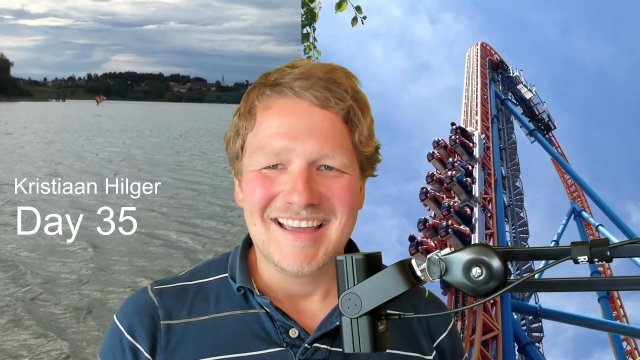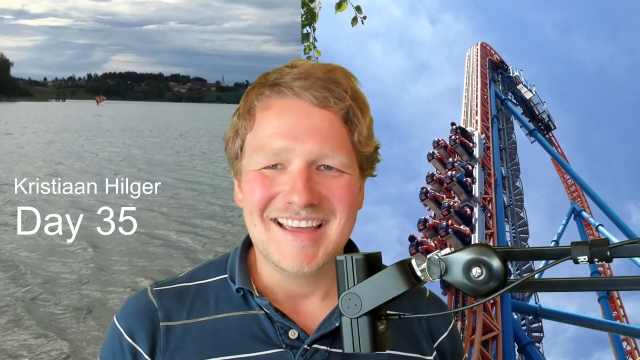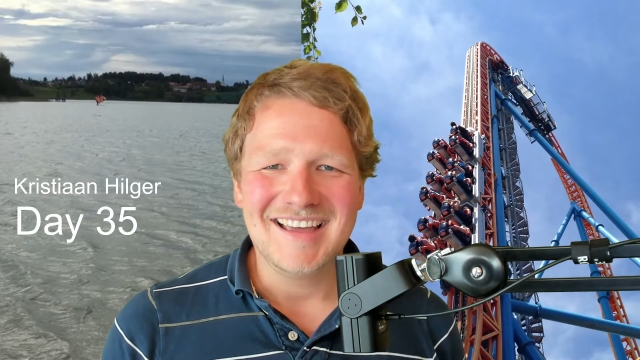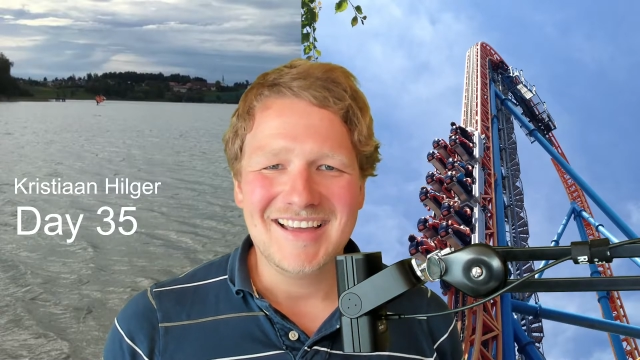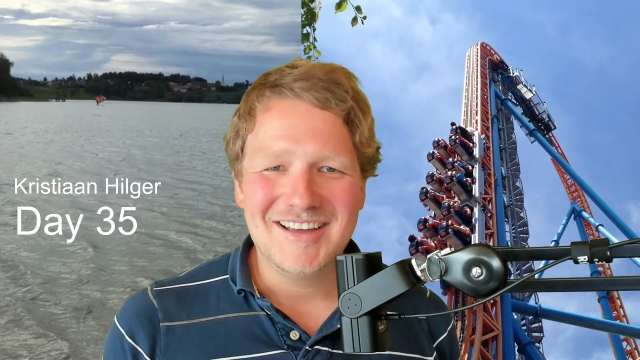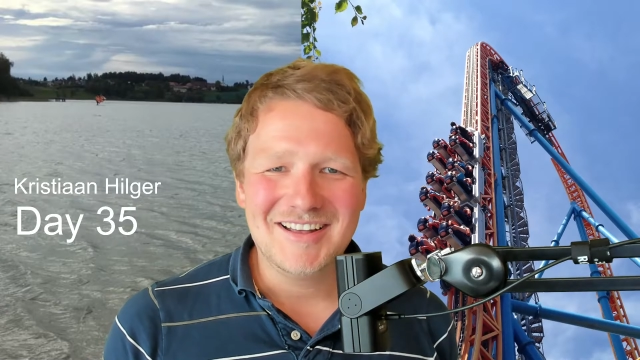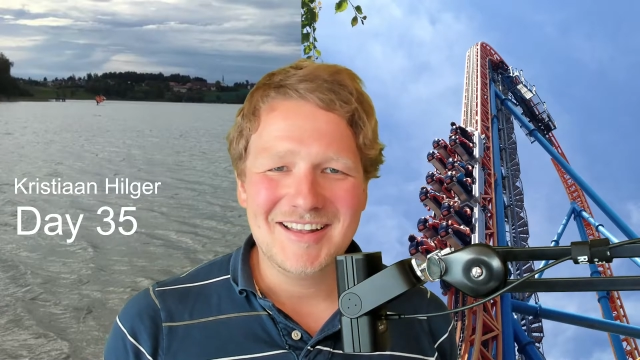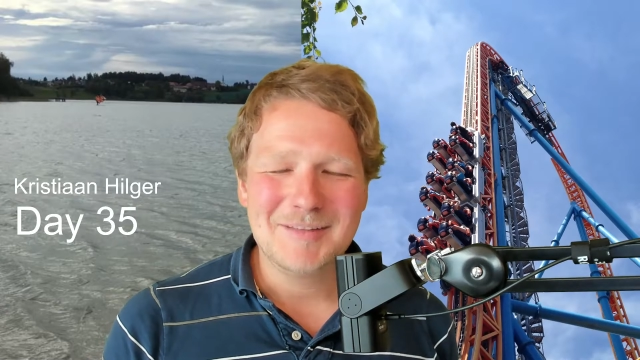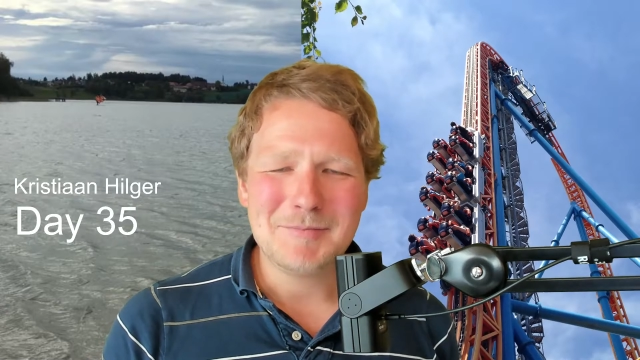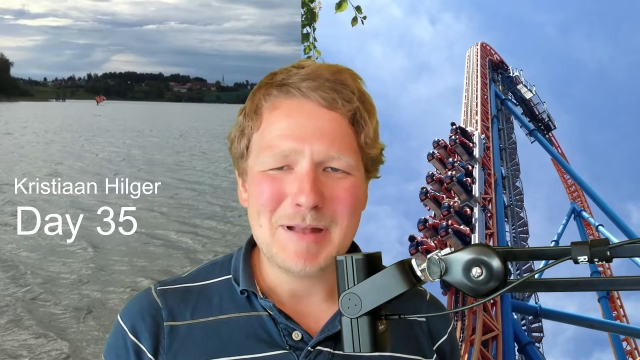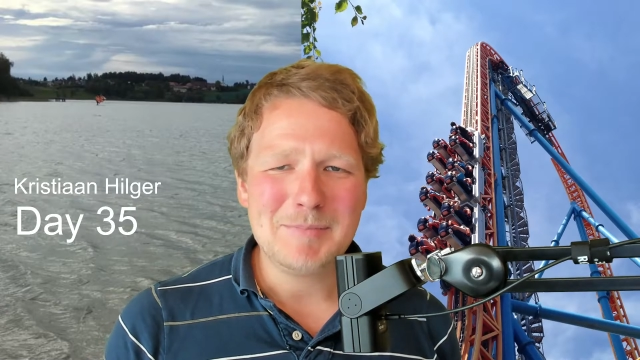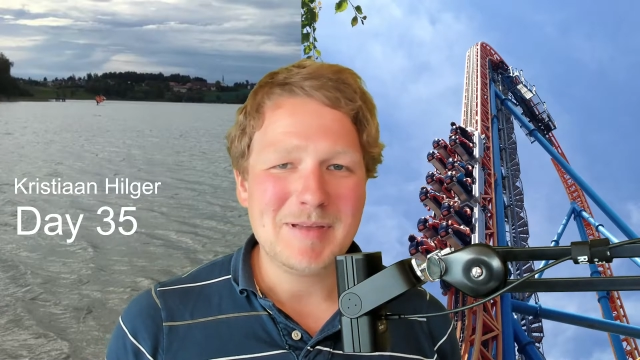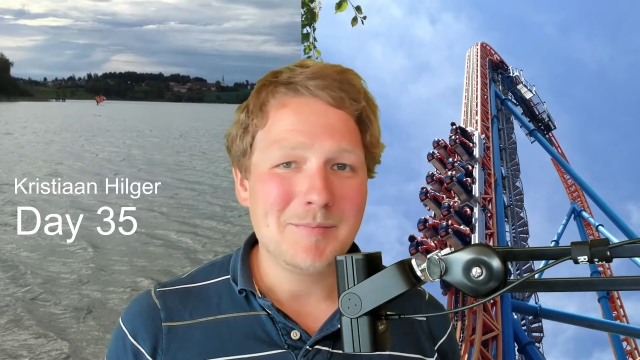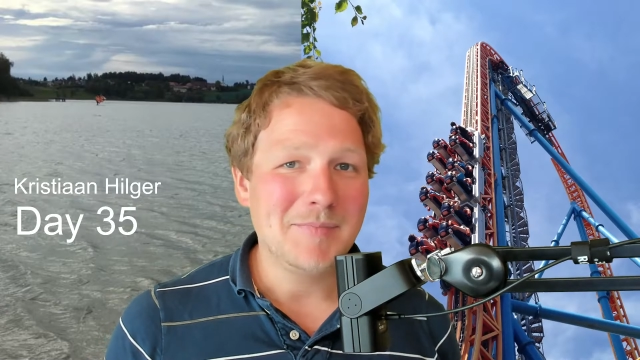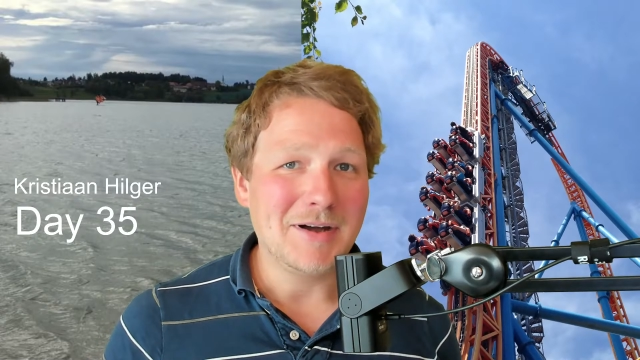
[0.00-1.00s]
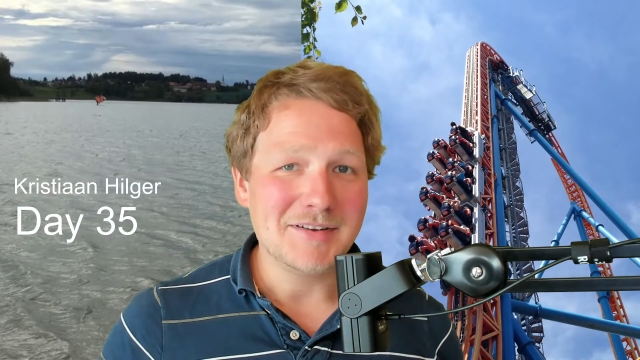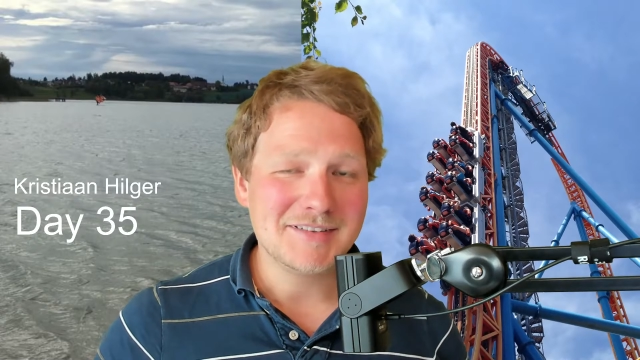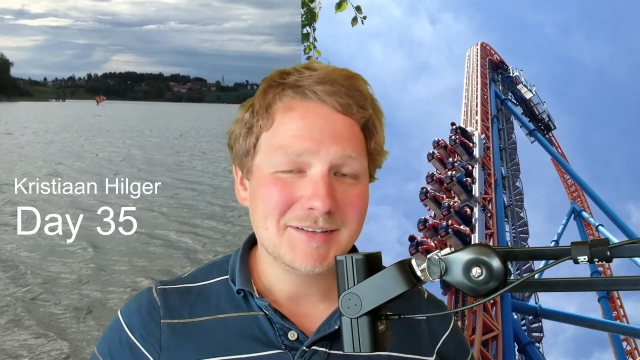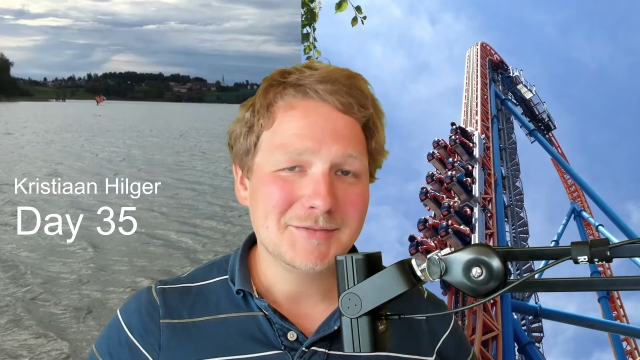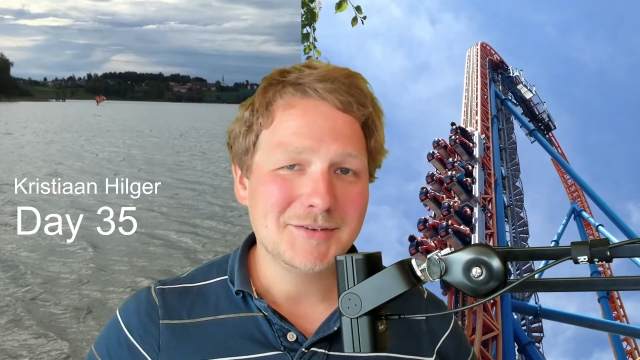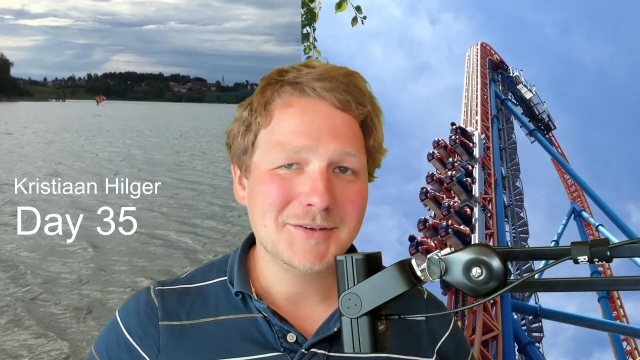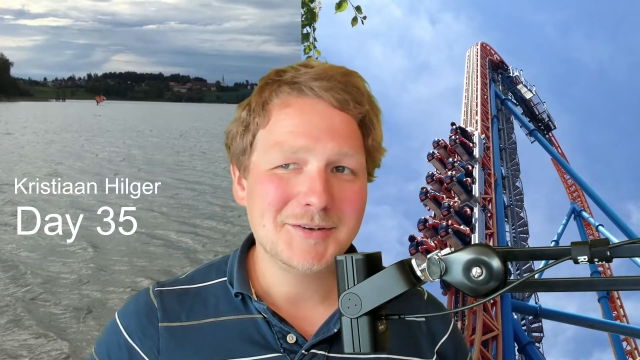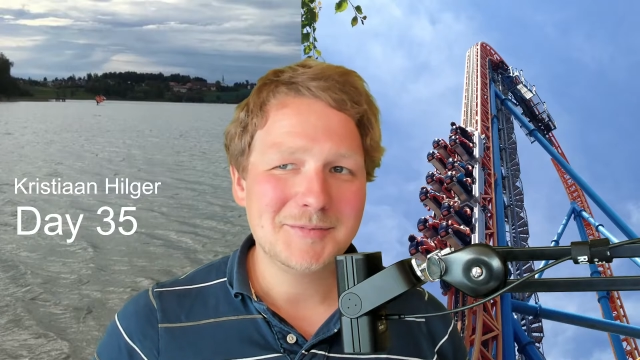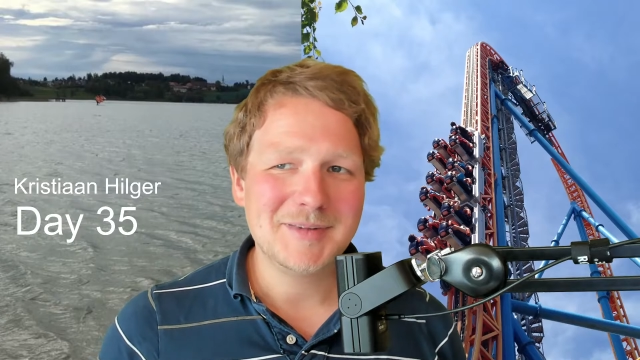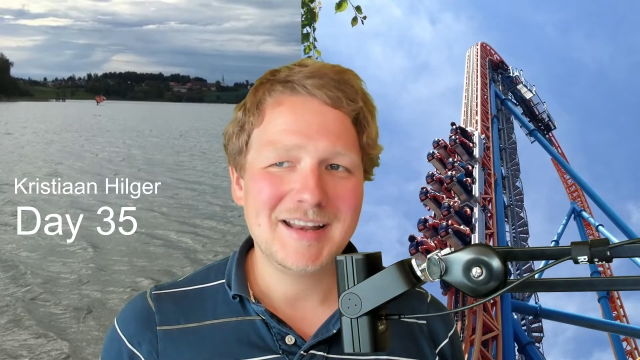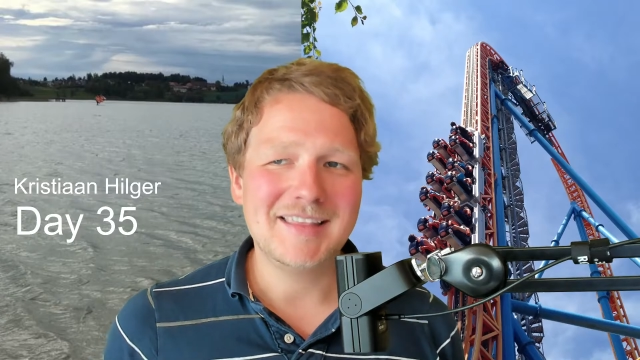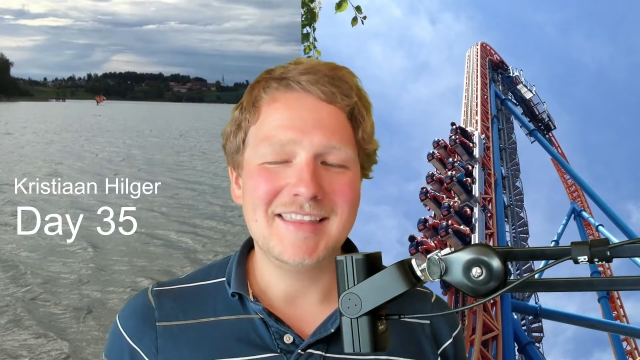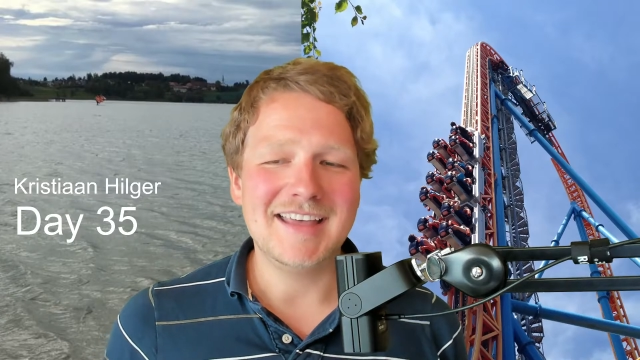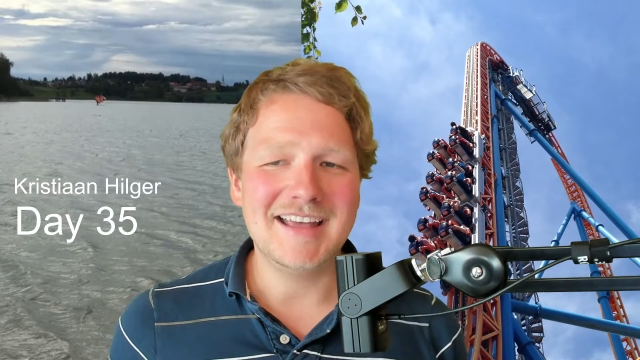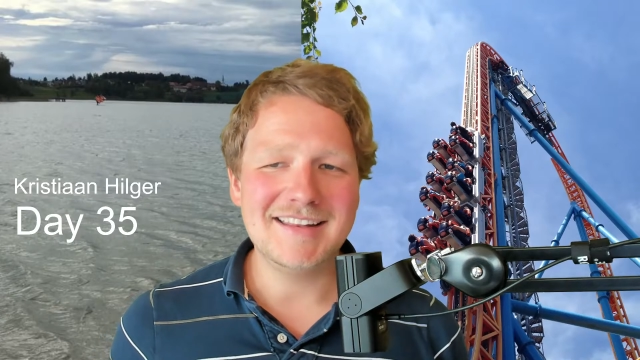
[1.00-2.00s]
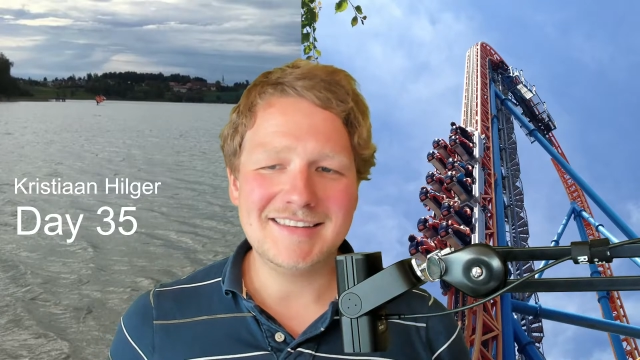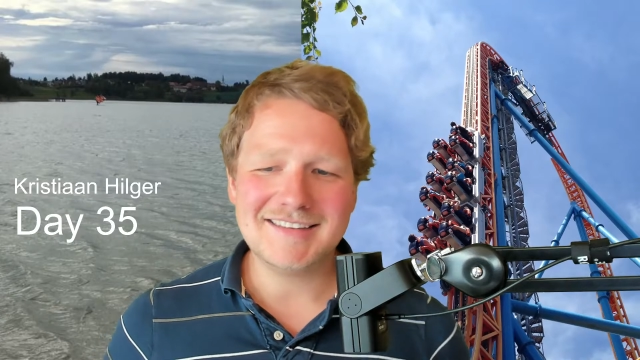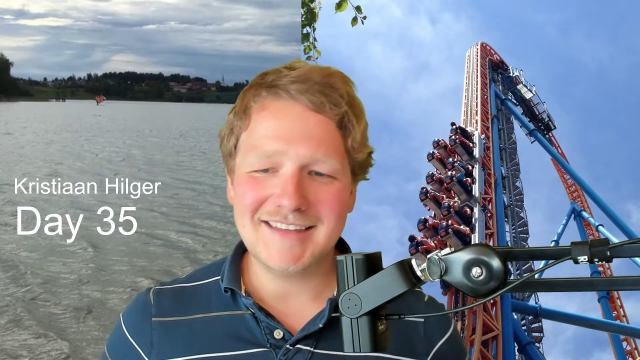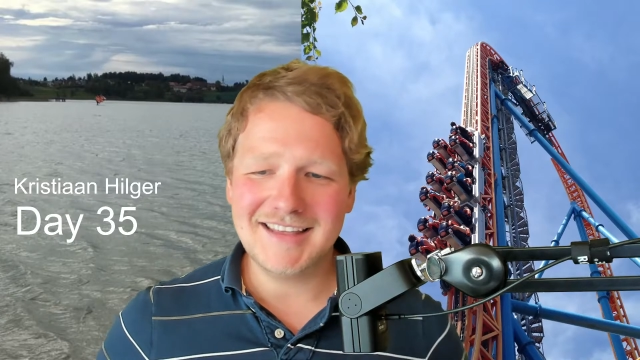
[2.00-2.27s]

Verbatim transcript: Uh, it might be embarrassing for you, but in the end,